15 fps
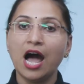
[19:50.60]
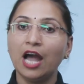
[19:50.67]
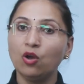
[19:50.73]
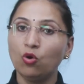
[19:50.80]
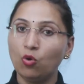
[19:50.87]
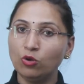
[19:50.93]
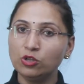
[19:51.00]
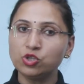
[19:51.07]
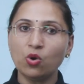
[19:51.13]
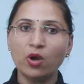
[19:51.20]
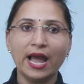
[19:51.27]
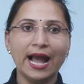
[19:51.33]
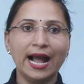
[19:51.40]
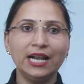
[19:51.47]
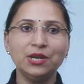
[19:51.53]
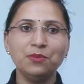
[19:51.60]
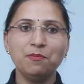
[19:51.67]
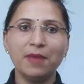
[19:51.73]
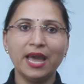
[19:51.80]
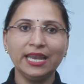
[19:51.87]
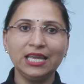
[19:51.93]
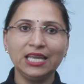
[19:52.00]
I also held
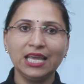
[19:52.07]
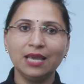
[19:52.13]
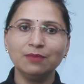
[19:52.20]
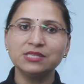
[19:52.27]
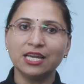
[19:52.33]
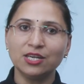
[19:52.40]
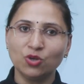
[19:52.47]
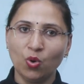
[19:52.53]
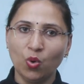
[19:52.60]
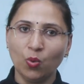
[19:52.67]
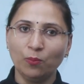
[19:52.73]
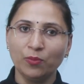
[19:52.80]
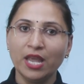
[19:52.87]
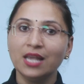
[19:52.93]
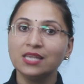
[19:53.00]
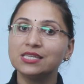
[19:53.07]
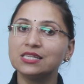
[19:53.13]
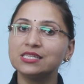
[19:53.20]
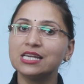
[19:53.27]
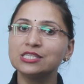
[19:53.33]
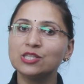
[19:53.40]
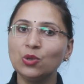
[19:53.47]
many games at home,
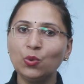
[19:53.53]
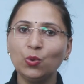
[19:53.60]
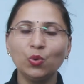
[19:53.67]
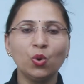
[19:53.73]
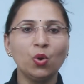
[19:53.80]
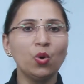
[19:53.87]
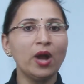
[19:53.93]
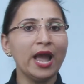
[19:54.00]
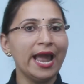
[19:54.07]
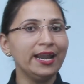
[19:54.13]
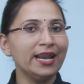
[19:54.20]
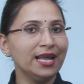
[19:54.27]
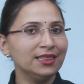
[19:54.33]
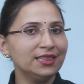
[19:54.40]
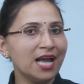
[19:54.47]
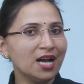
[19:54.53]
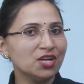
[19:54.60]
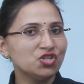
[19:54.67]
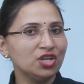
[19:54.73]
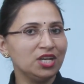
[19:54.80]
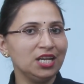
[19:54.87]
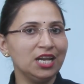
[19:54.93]
such as Ludo and
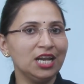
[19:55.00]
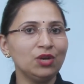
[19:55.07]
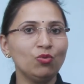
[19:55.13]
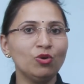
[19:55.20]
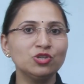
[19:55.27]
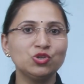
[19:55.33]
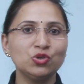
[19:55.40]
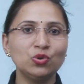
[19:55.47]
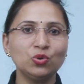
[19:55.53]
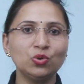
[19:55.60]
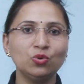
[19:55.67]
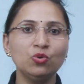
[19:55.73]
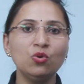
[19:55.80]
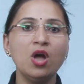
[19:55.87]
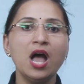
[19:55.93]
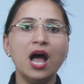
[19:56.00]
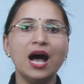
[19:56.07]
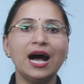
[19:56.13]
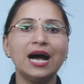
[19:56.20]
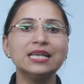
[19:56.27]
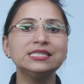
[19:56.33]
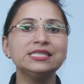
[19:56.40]
Antakshari. It was due to
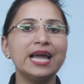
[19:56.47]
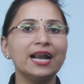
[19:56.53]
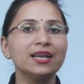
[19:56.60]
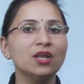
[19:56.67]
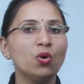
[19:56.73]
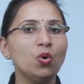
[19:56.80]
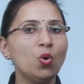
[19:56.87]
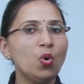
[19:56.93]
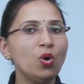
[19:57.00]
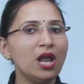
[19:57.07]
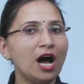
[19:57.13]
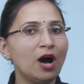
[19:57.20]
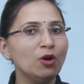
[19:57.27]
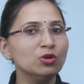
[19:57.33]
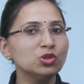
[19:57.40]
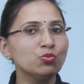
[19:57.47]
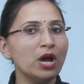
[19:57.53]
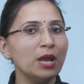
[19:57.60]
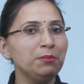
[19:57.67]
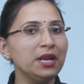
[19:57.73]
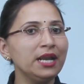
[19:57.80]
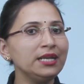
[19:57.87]
us that the whole house
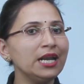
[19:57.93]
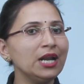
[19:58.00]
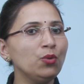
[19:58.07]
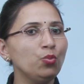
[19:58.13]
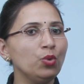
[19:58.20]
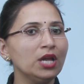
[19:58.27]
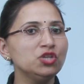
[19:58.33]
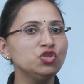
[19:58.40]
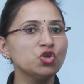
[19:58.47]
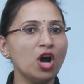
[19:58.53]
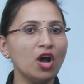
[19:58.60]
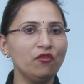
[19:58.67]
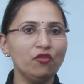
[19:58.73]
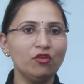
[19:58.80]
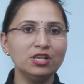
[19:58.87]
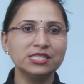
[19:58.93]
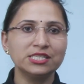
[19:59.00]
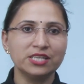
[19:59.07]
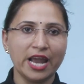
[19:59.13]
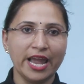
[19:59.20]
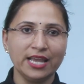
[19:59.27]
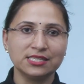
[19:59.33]
vibrated with joyful
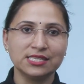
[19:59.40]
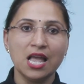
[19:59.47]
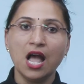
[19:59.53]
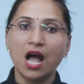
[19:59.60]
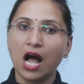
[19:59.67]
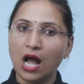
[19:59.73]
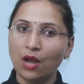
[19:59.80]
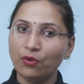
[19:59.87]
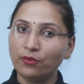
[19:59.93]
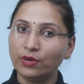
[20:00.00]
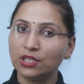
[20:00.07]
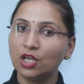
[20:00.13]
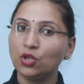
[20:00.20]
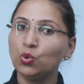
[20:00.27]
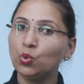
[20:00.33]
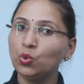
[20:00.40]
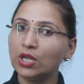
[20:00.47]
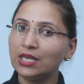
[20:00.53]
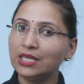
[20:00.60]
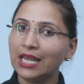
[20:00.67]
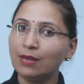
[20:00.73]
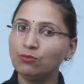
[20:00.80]
strikes. However, the
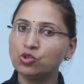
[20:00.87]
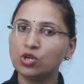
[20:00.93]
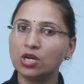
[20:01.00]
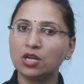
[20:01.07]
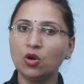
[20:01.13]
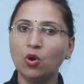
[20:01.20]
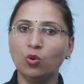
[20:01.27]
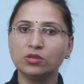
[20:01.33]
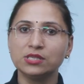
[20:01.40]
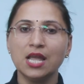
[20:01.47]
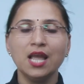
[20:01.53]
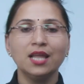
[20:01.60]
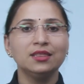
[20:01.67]
union came to a close.